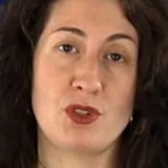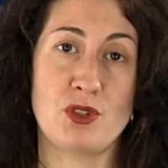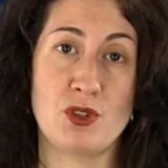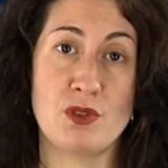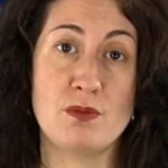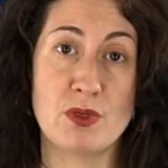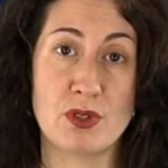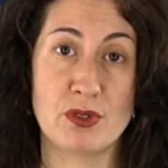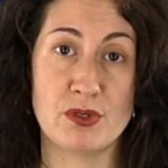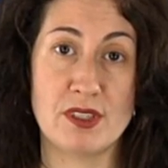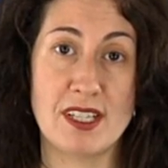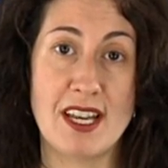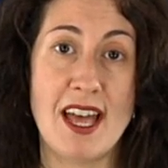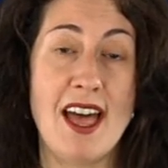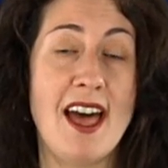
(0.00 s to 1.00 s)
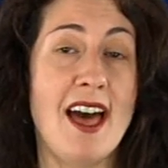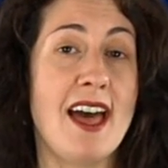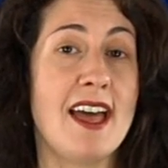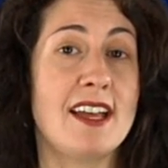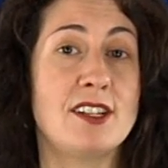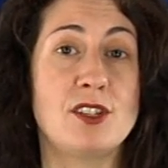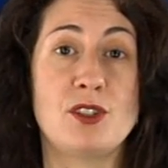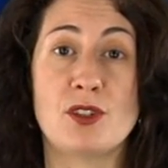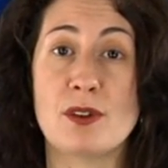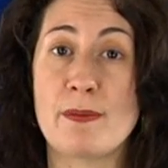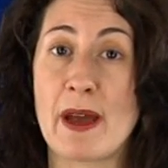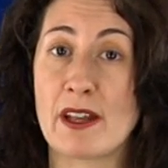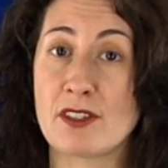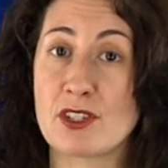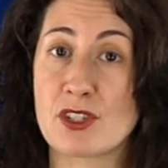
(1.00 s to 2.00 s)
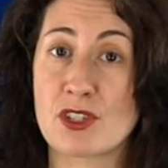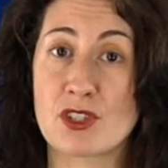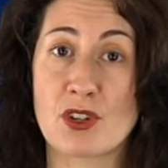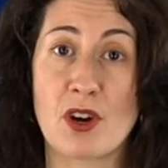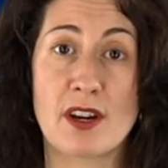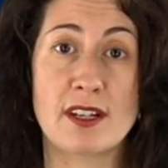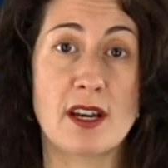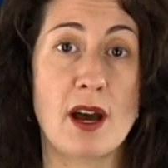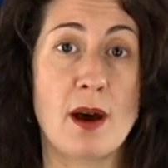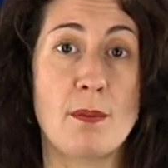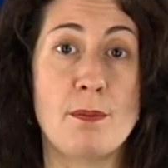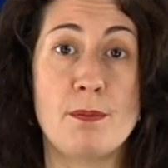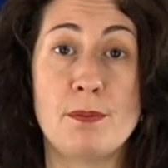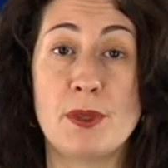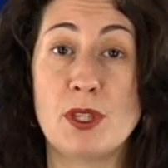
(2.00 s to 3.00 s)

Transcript: new moon, and you're about to start a